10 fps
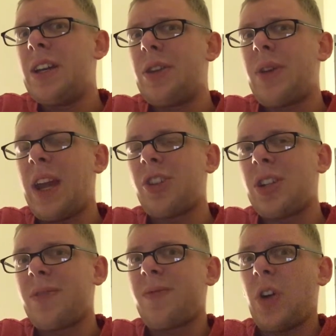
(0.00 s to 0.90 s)
You can't
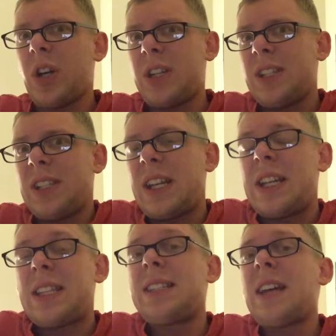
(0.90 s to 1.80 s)
just fucking
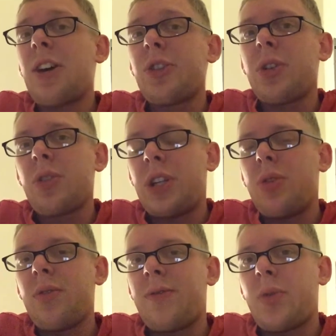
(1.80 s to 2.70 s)
sell your
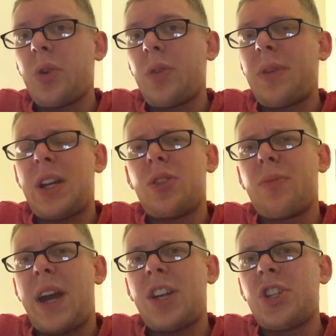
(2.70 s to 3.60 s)
uniform and your
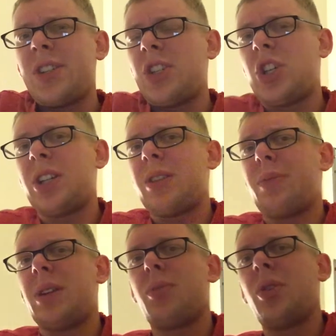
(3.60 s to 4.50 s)
badges and shit to
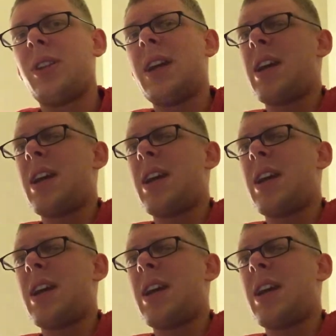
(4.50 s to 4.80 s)
people.